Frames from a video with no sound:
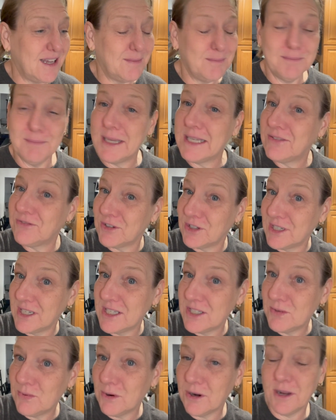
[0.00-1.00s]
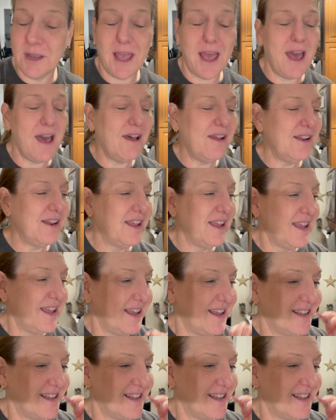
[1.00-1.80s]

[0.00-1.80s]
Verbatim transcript: Makes for a nice workout.